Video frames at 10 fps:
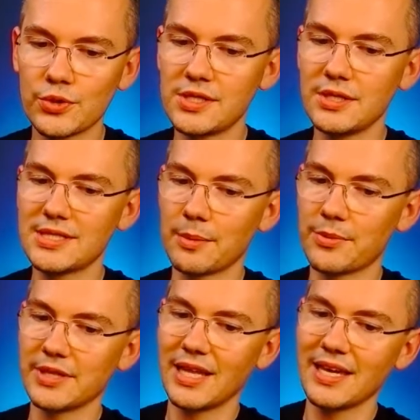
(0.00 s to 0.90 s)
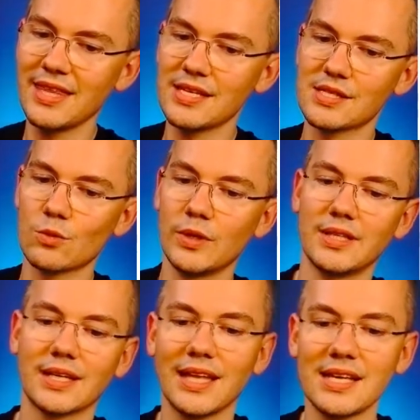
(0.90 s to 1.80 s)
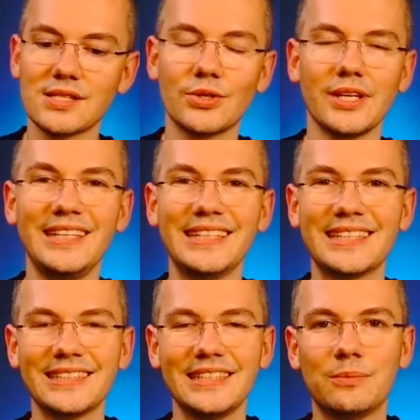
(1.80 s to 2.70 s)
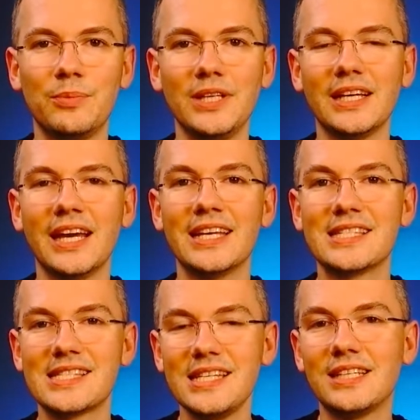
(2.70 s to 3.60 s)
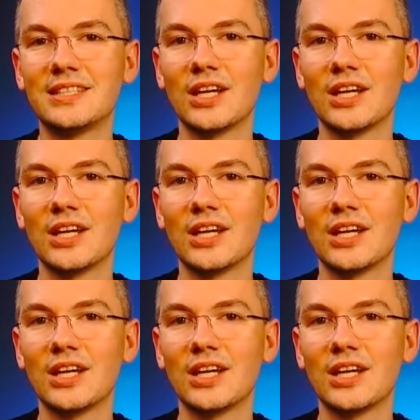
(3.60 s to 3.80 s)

see something like this, when the clustered index is being seeked